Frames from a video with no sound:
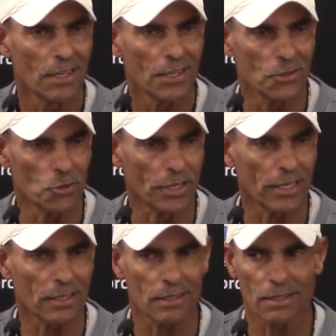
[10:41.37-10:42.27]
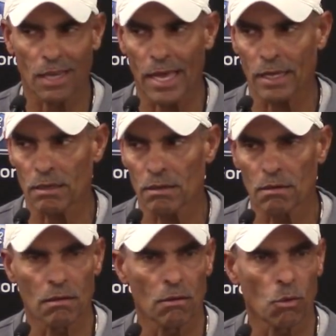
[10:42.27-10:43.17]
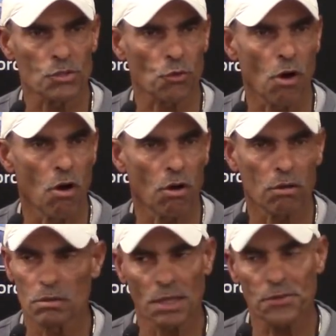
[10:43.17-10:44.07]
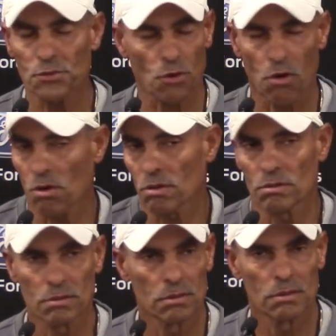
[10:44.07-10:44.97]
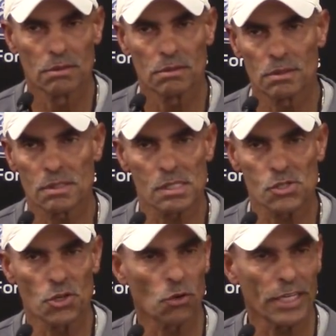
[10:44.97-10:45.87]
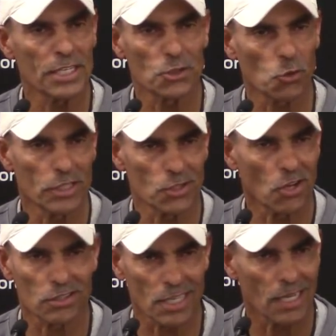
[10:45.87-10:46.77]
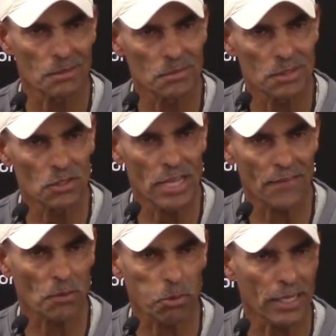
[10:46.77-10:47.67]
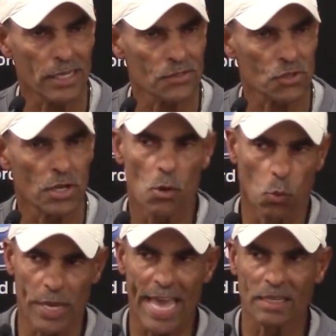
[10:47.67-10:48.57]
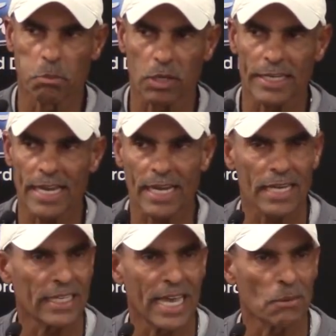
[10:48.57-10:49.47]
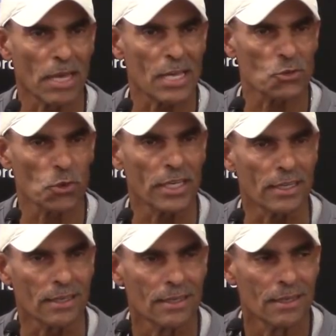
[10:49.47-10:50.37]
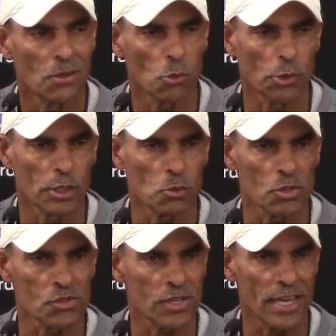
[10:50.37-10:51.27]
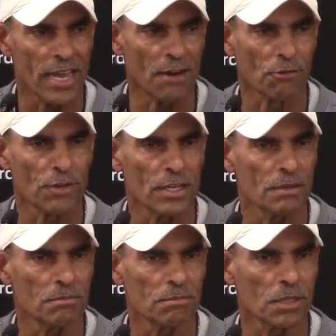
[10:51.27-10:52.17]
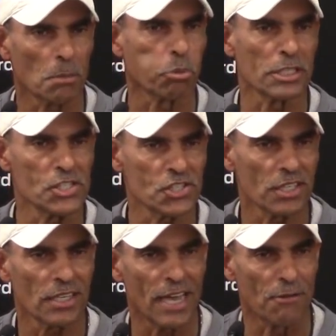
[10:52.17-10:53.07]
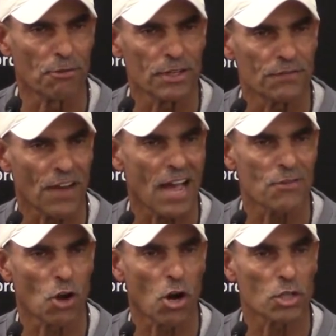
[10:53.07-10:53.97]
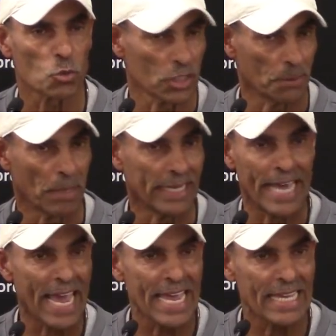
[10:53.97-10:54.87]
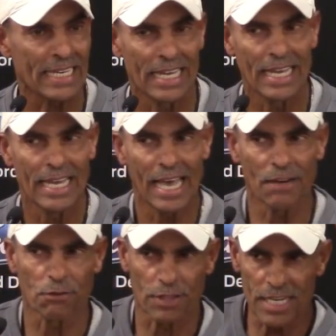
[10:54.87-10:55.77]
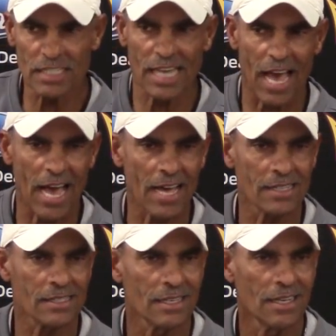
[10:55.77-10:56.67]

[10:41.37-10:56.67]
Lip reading: you get like, what's wrong? Nothing's wrong. It's just you don't get in the 20s all the time. You know, you have to play a certain we had to play that kind of game last week where it was every completion, every 5 yards was a big gain. And for these guys,